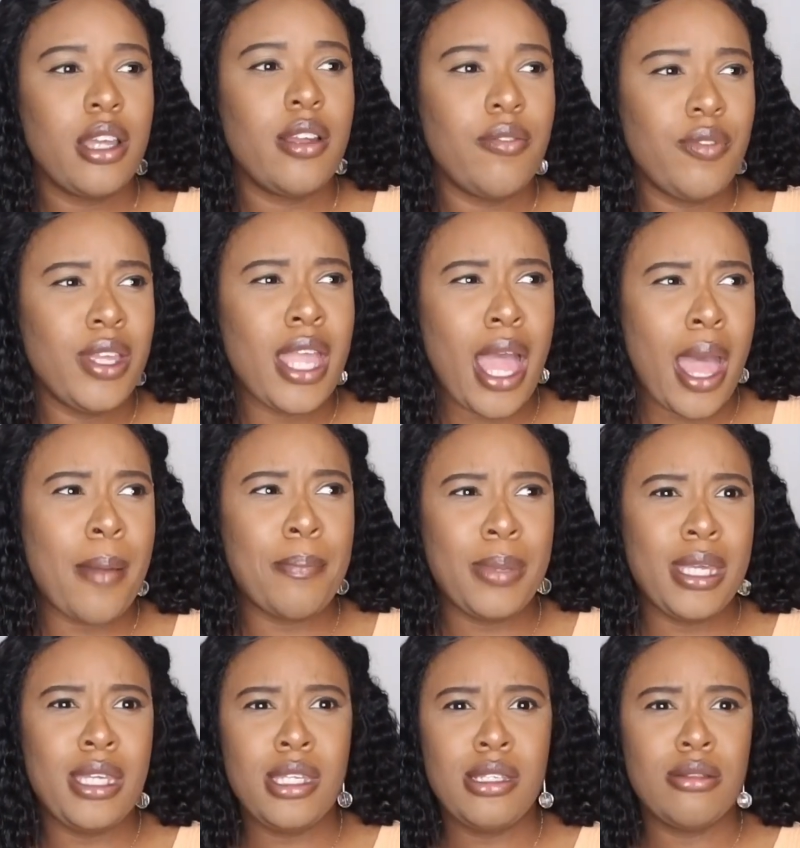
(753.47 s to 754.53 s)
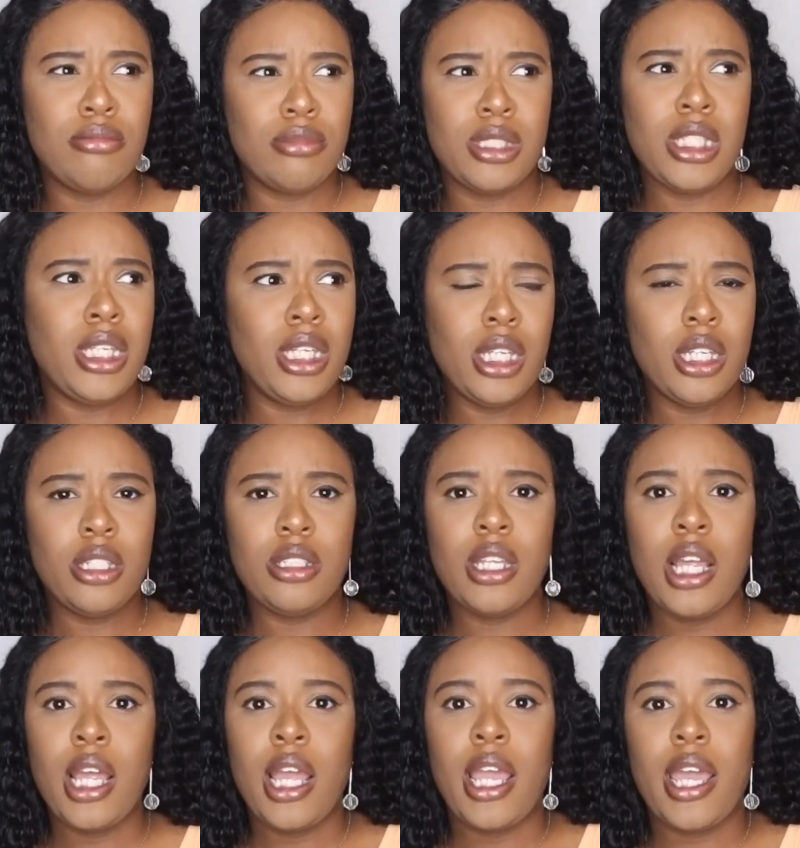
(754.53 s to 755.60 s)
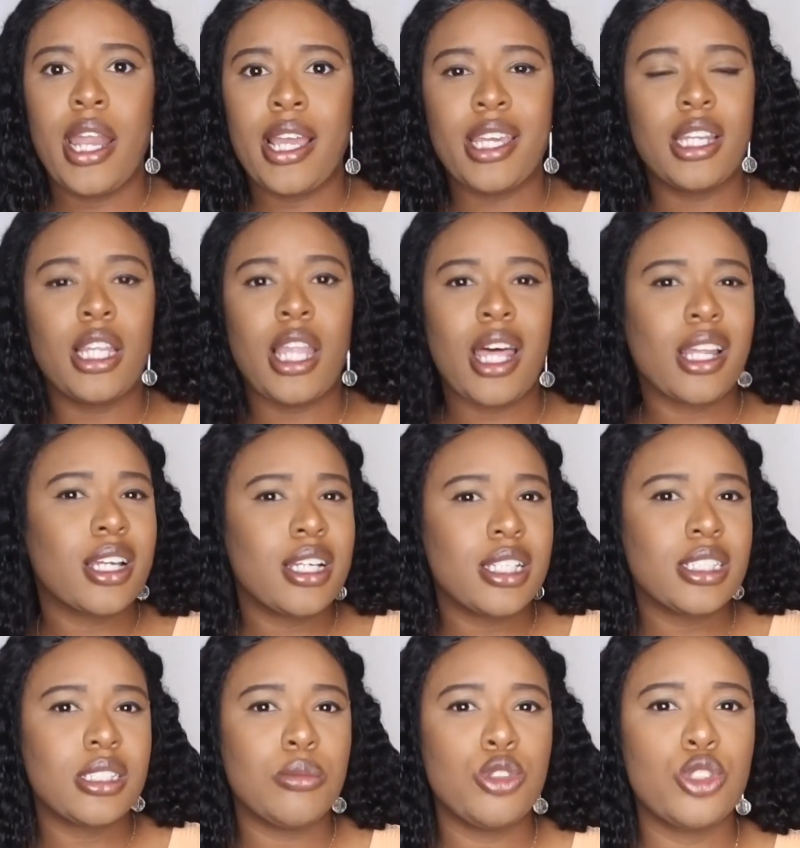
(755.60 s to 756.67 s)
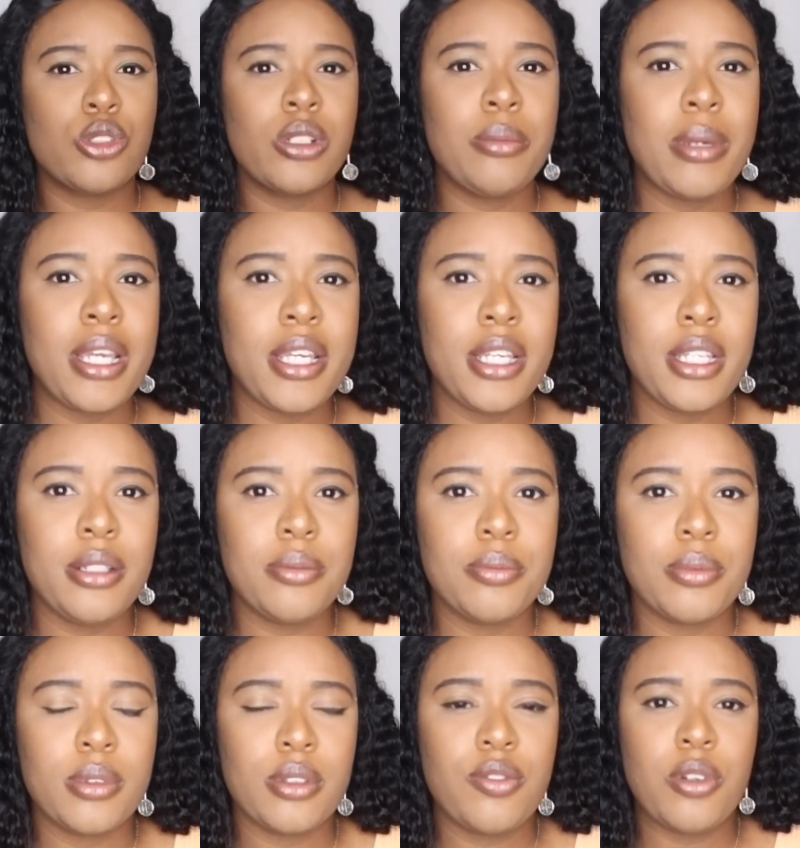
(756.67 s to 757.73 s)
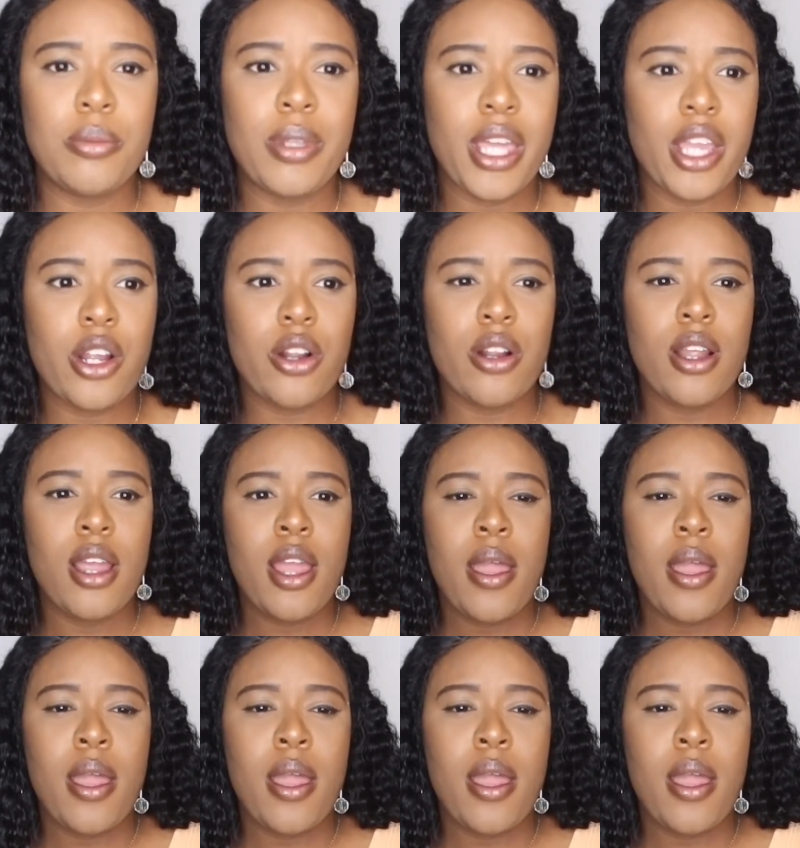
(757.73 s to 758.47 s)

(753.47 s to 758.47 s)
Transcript: VIBZN, and I get a lot of custom jewelry made from there.